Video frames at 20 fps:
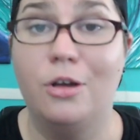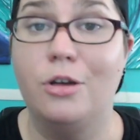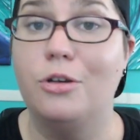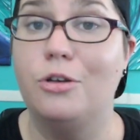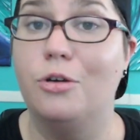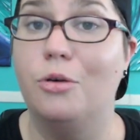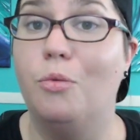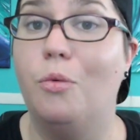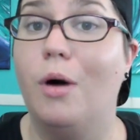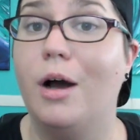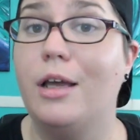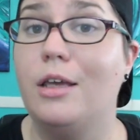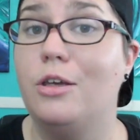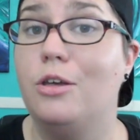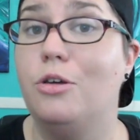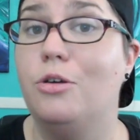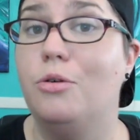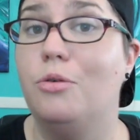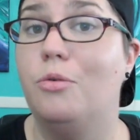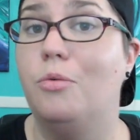to what
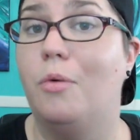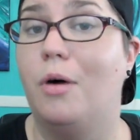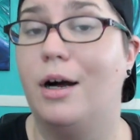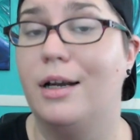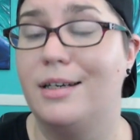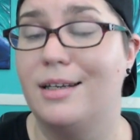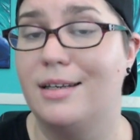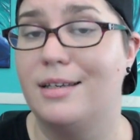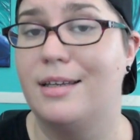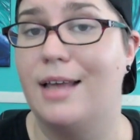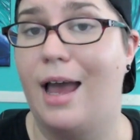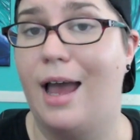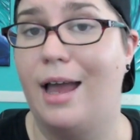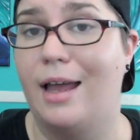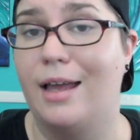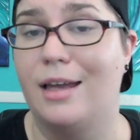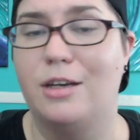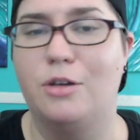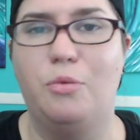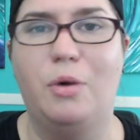you want to
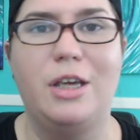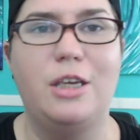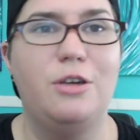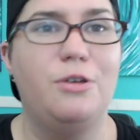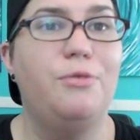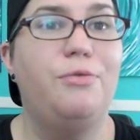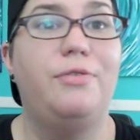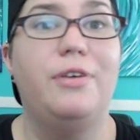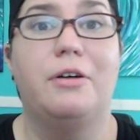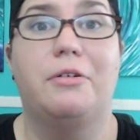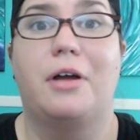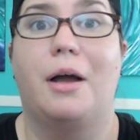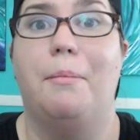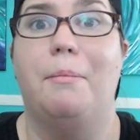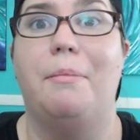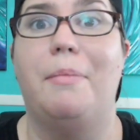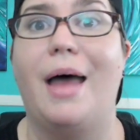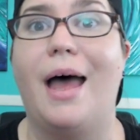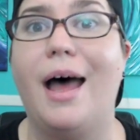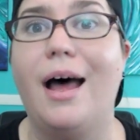say and to what you feel
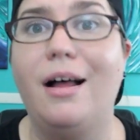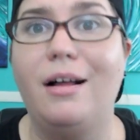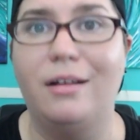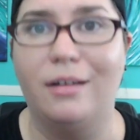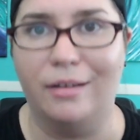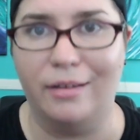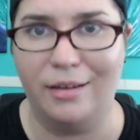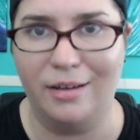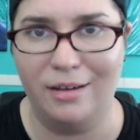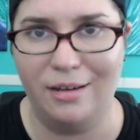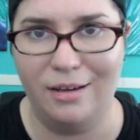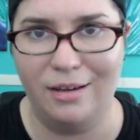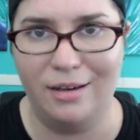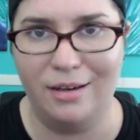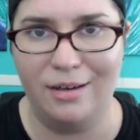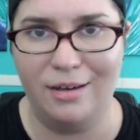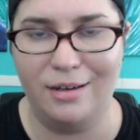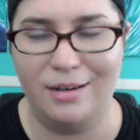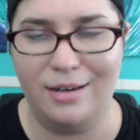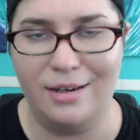compelled
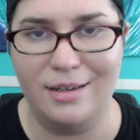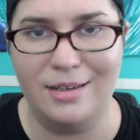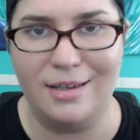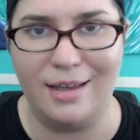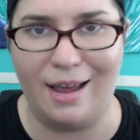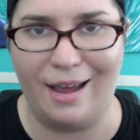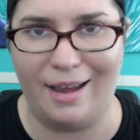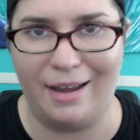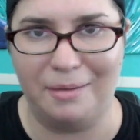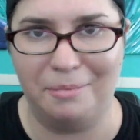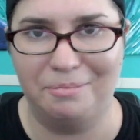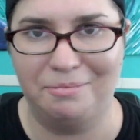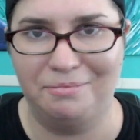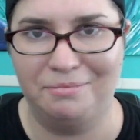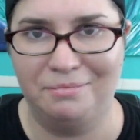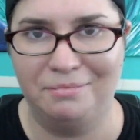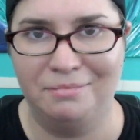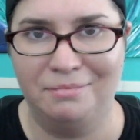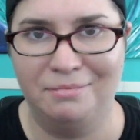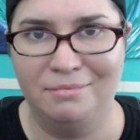to say.
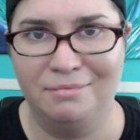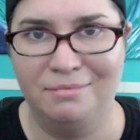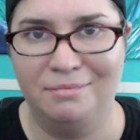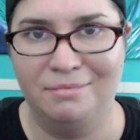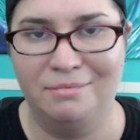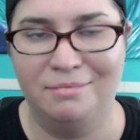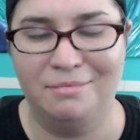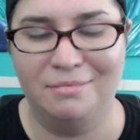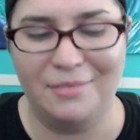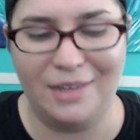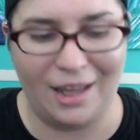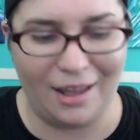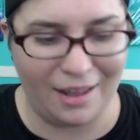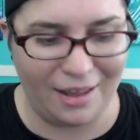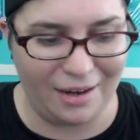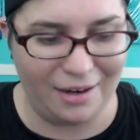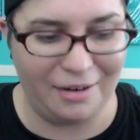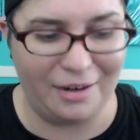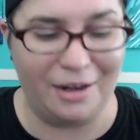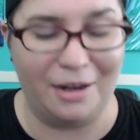
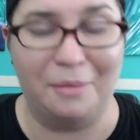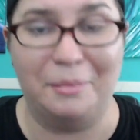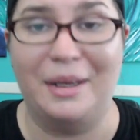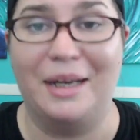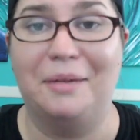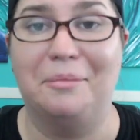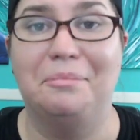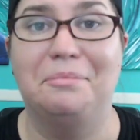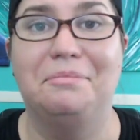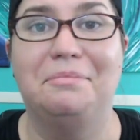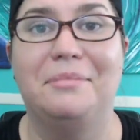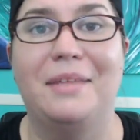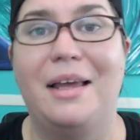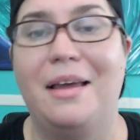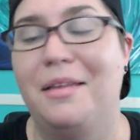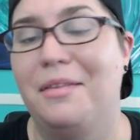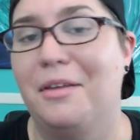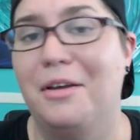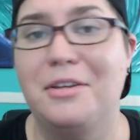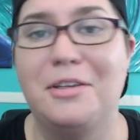I don't know, man.
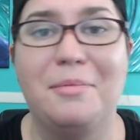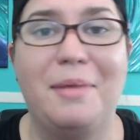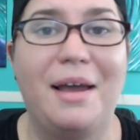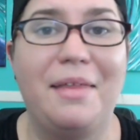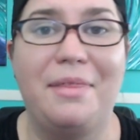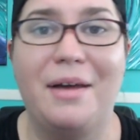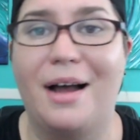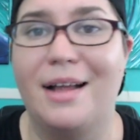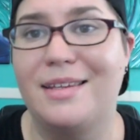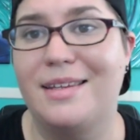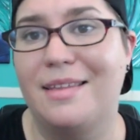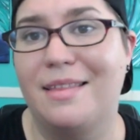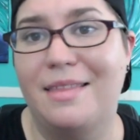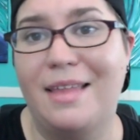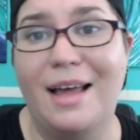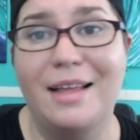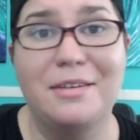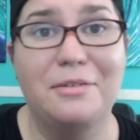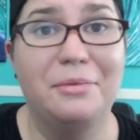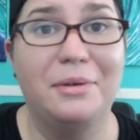Those are my thoughts.
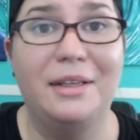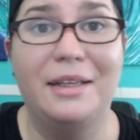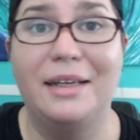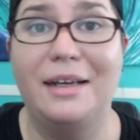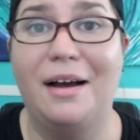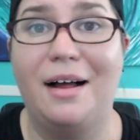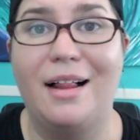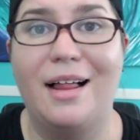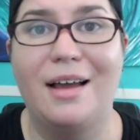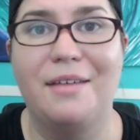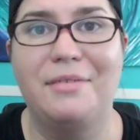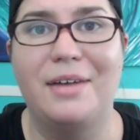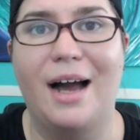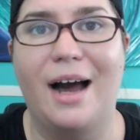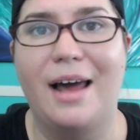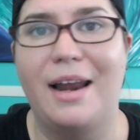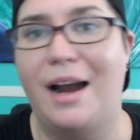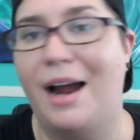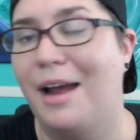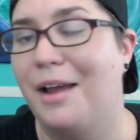That's really all I've
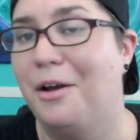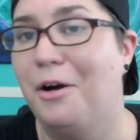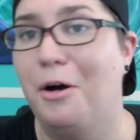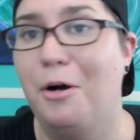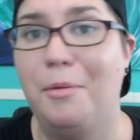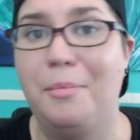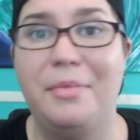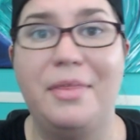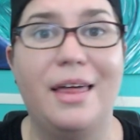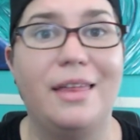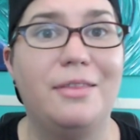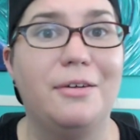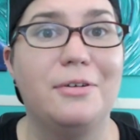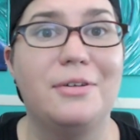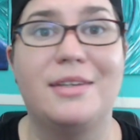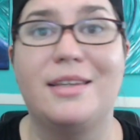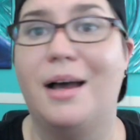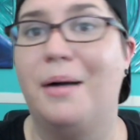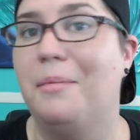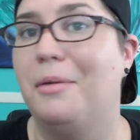got. I hope that there's
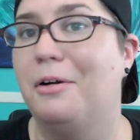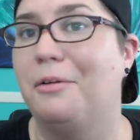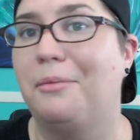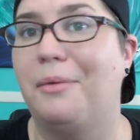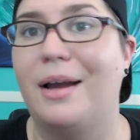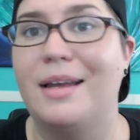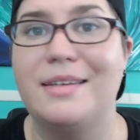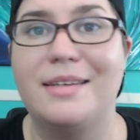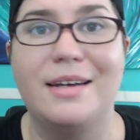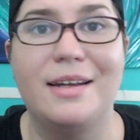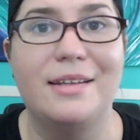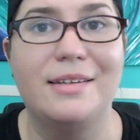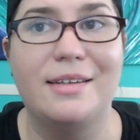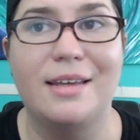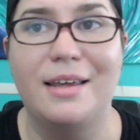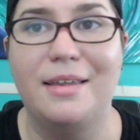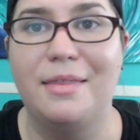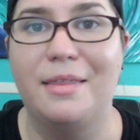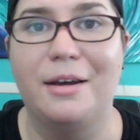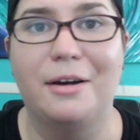some resonance
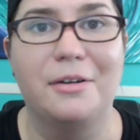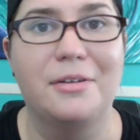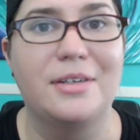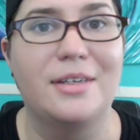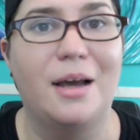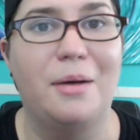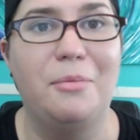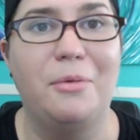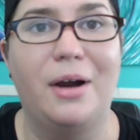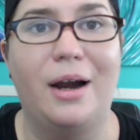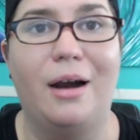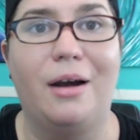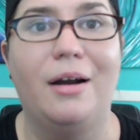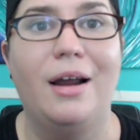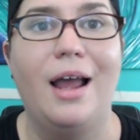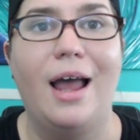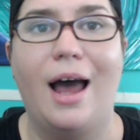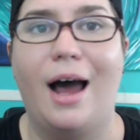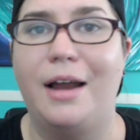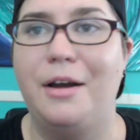in there somewhere.
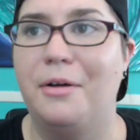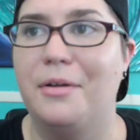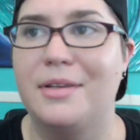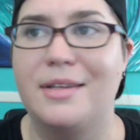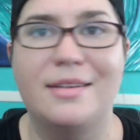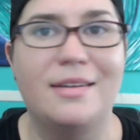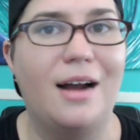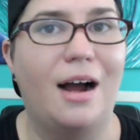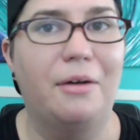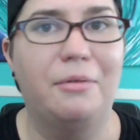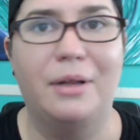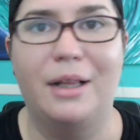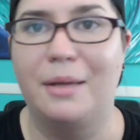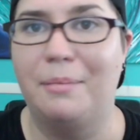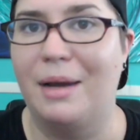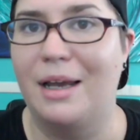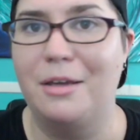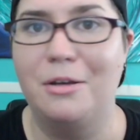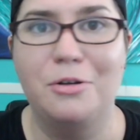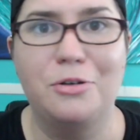I know this is not really
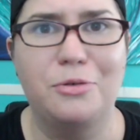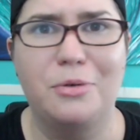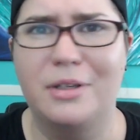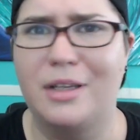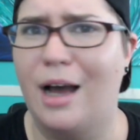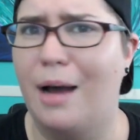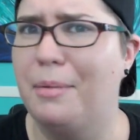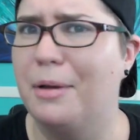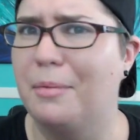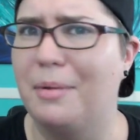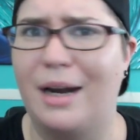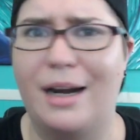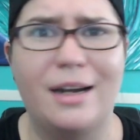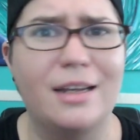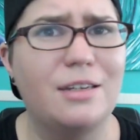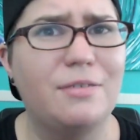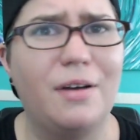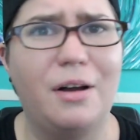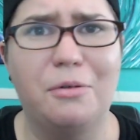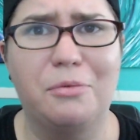my usual topic, but I
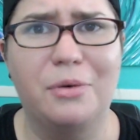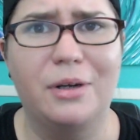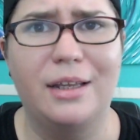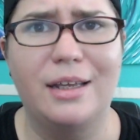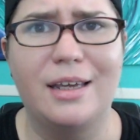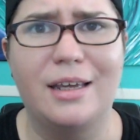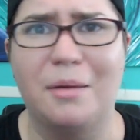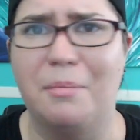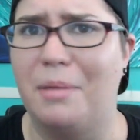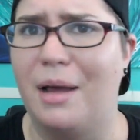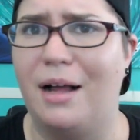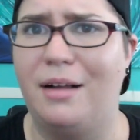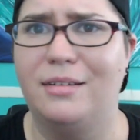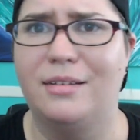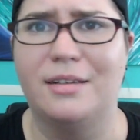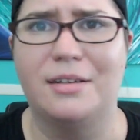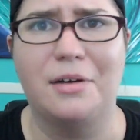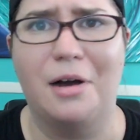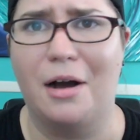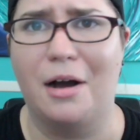just felt really
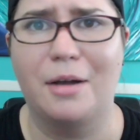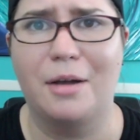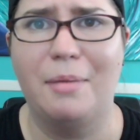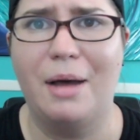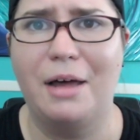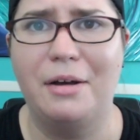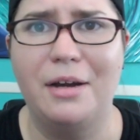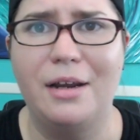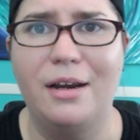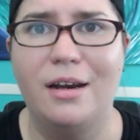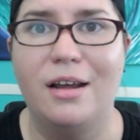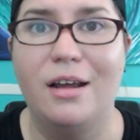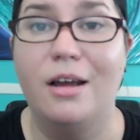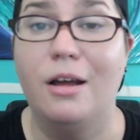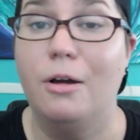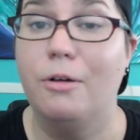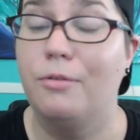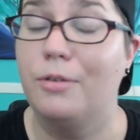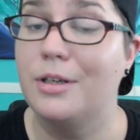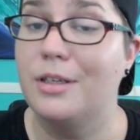compelled to talk about it
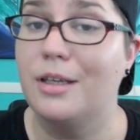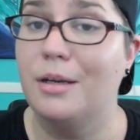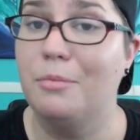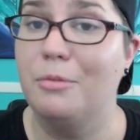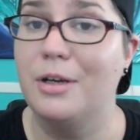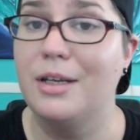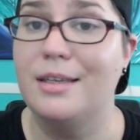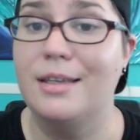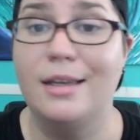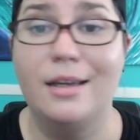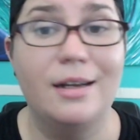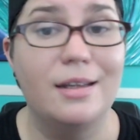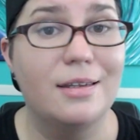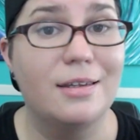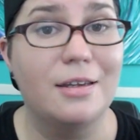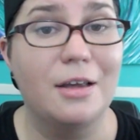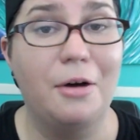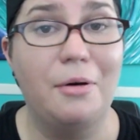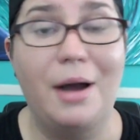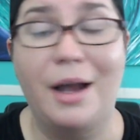for some reason. And
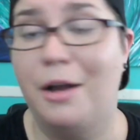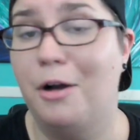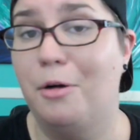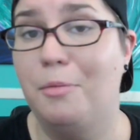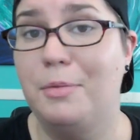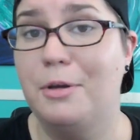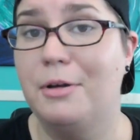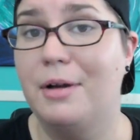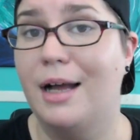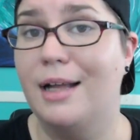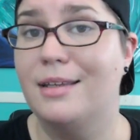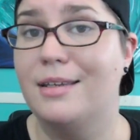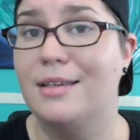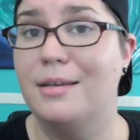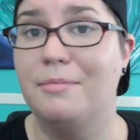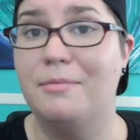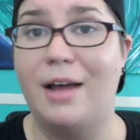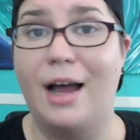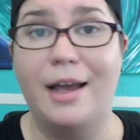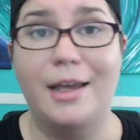so I hope you got
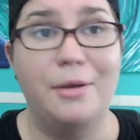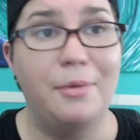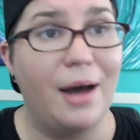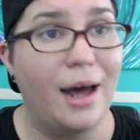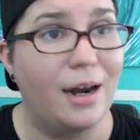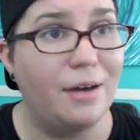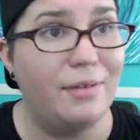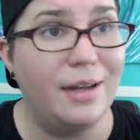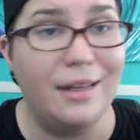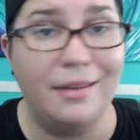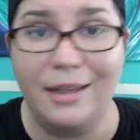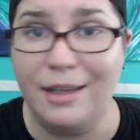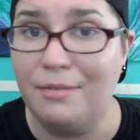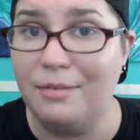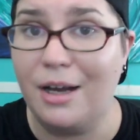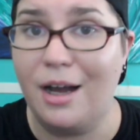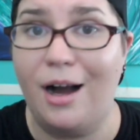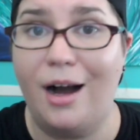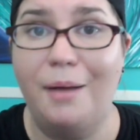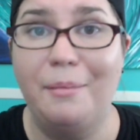some value out of it. Leave
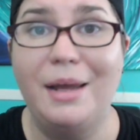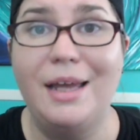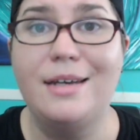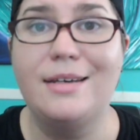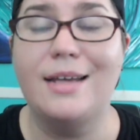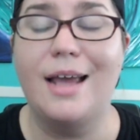a comment